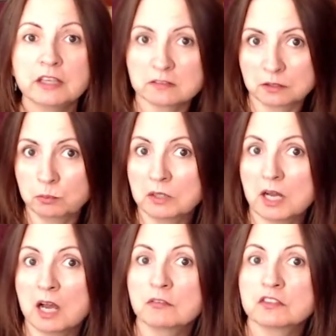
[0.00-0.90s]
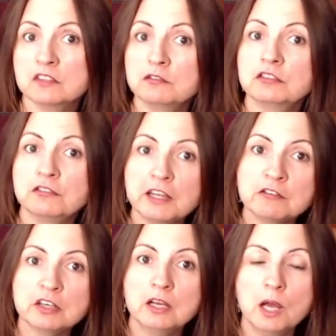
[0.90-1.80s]
Yes, it will have a seafood
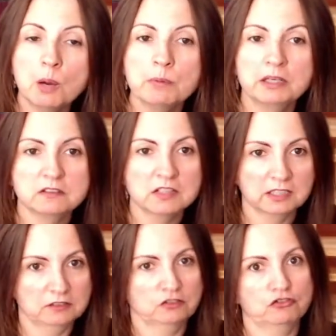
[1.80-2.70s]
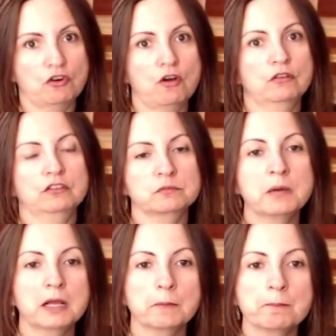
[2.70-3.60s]
flavor, but it's not a strong smell.